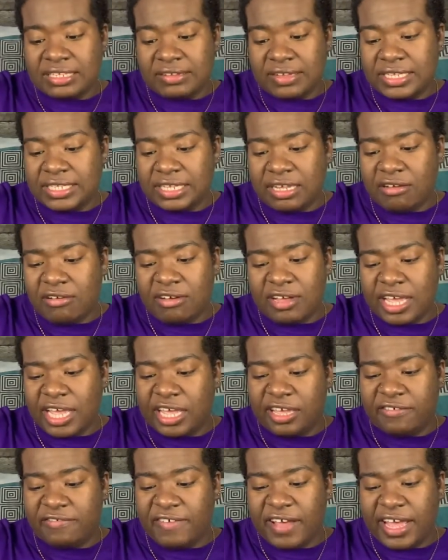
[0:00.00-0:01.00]
So I said,
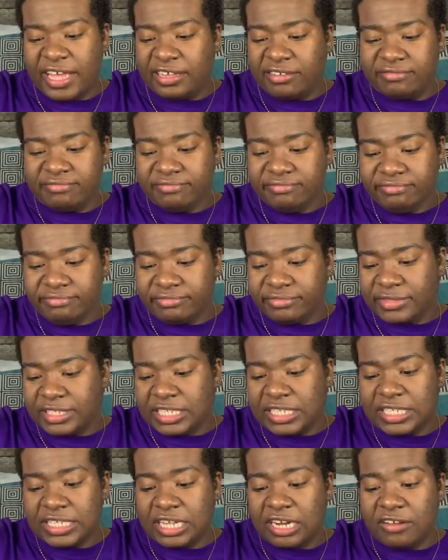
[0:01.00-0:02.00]
okay, fine,
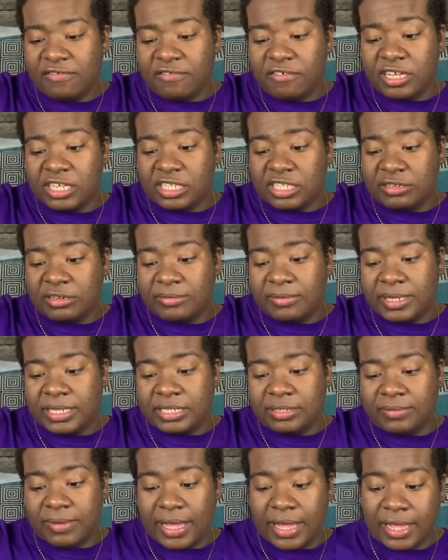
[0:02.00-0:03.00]
instead of going to the
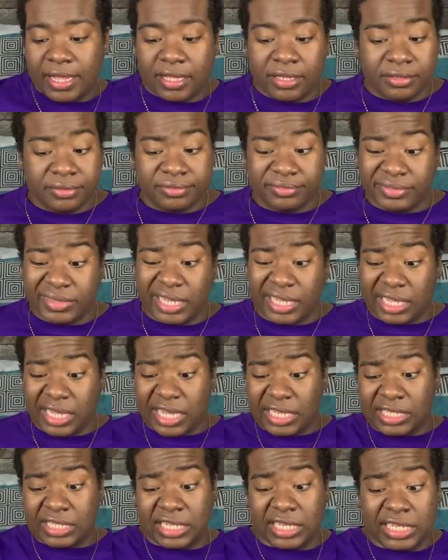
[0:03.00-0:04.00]
Best Buy and
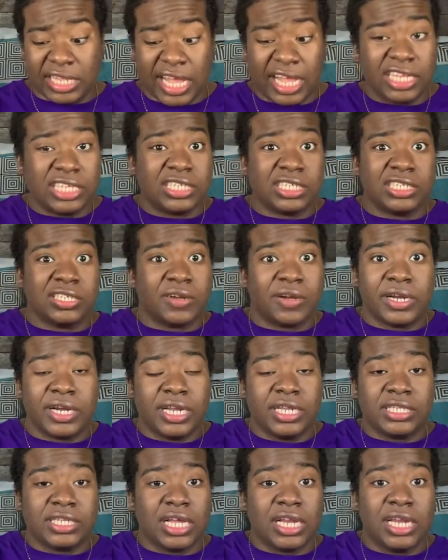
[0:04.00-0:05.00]
getting it, I'll just order
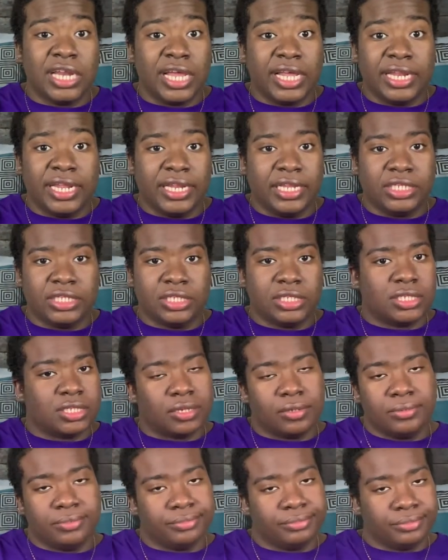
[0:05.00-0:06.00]
it online and just
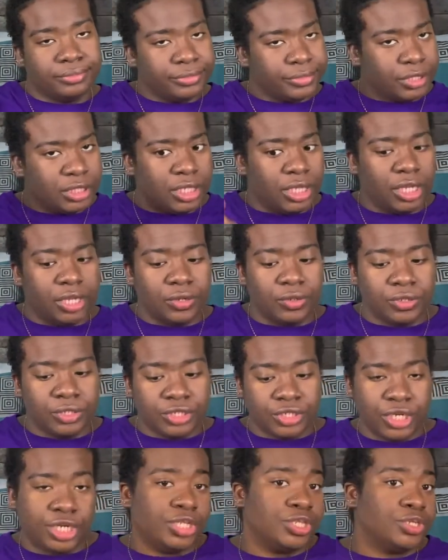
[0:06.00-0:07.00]
go, you know,
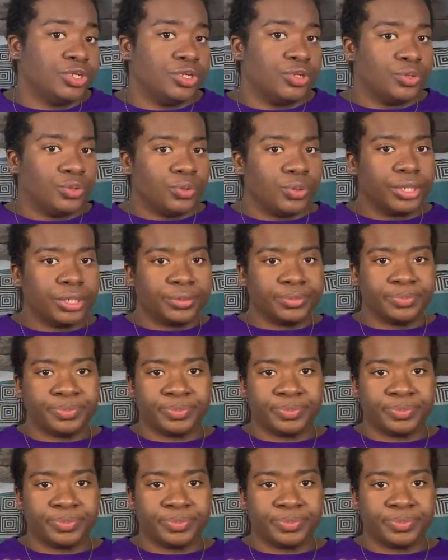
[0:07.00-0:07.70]
straight to the door.